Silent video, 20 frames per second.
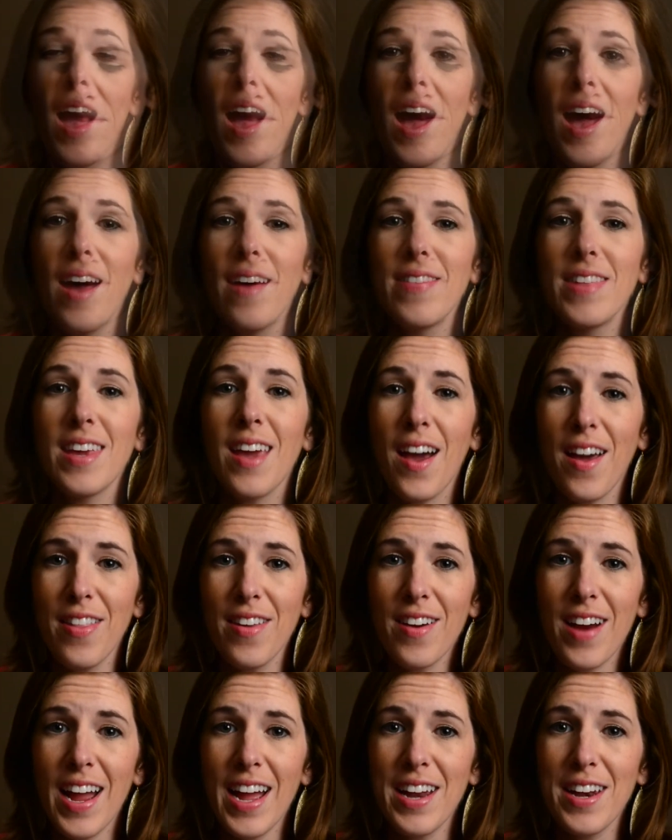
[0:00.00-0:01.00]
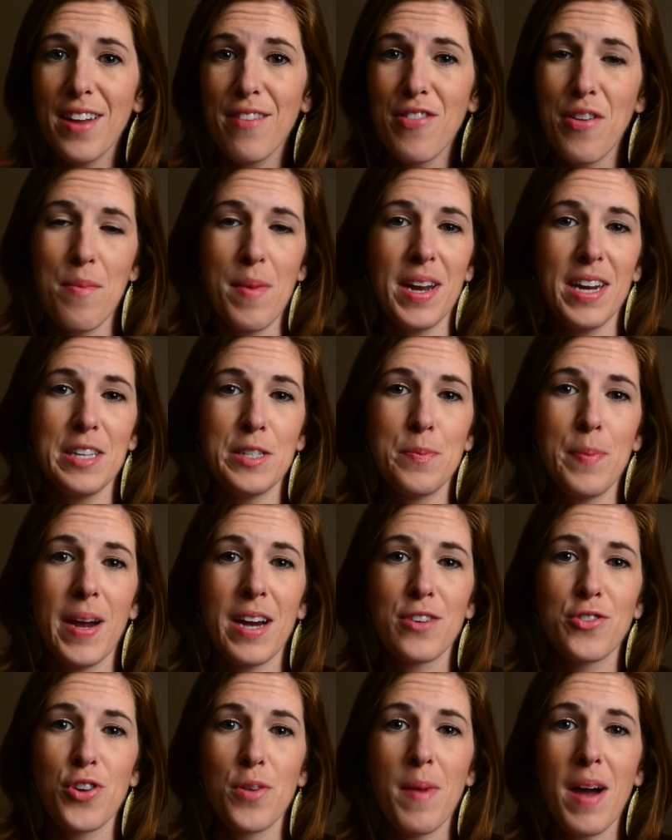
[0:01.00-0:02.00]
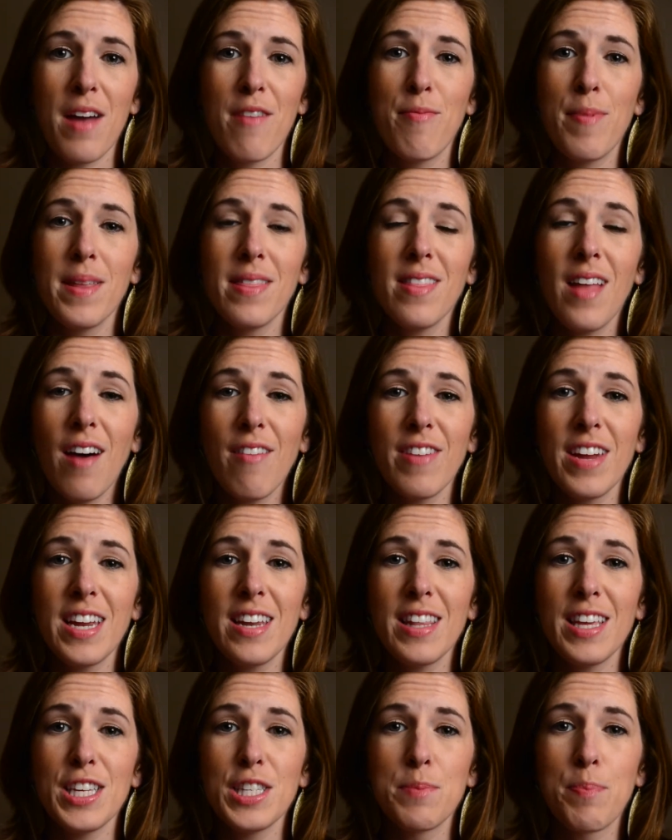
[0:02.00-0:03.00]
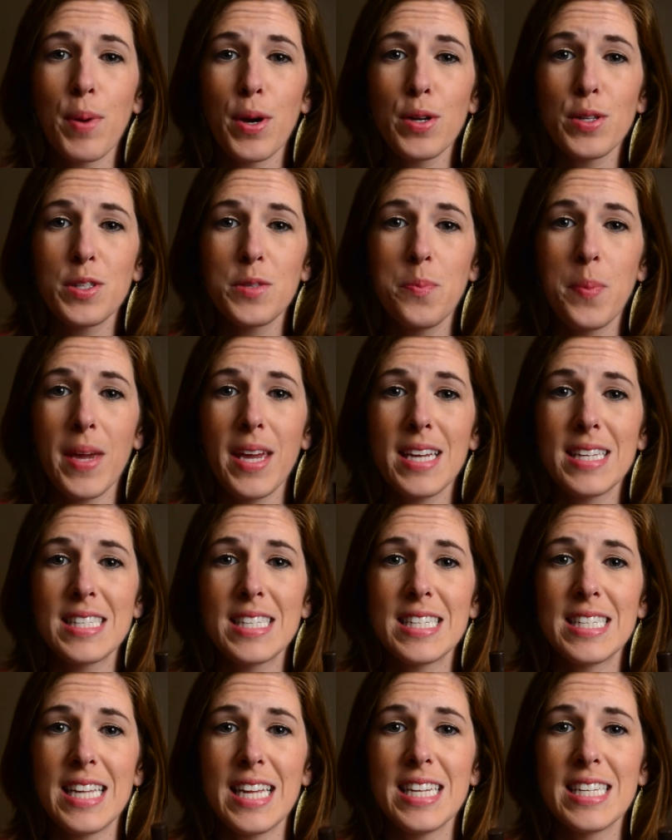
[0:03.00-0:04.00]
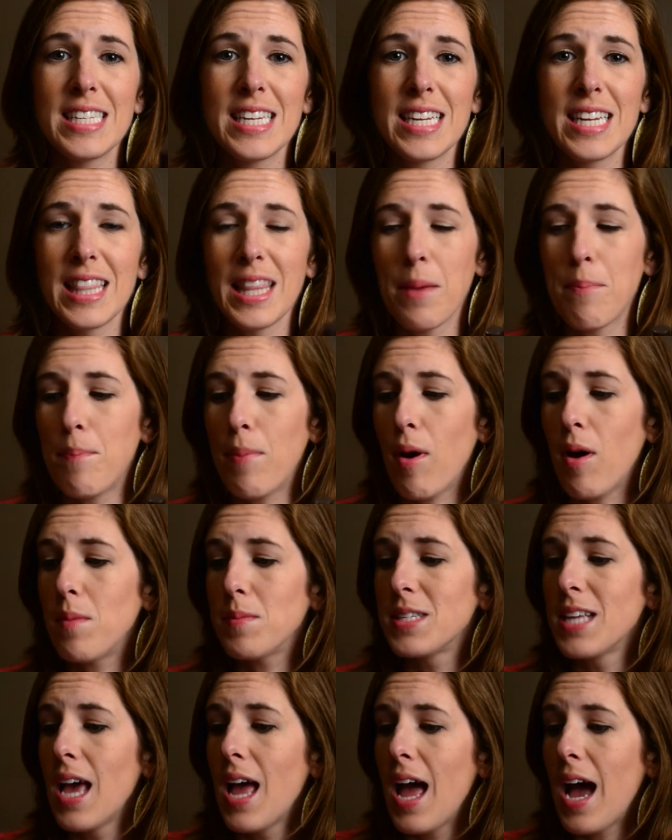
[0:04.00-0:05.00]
On the other end of the money spectrum, I've been loving these Burt's Bees tinted lip balms.